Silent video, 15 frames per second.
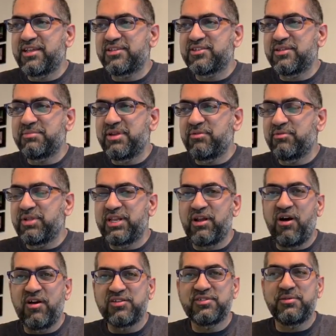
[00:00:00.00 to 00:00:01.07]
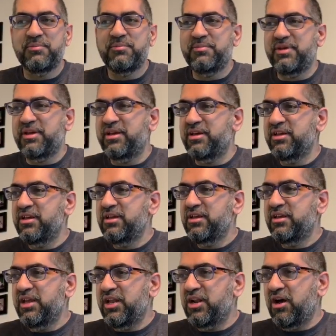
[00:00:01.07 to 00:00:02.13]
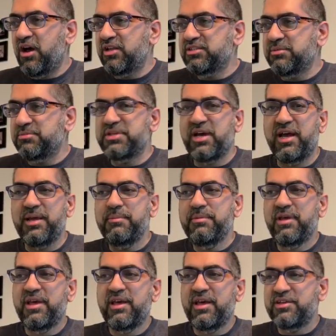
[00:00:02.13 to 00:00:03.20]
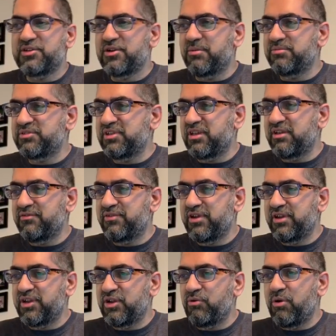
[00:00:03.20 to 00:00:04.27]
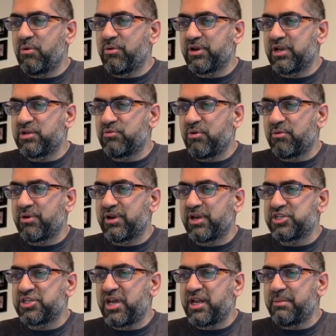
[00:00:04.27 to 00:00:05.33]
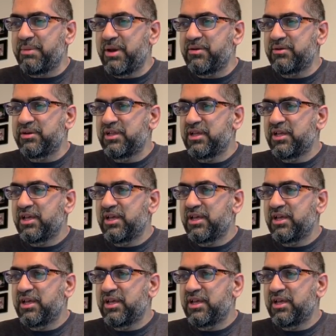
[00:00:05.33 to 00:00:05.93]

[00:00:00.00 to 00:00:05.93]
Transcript: That's going to be a really an awesome time in terms of what we're gonna chat about.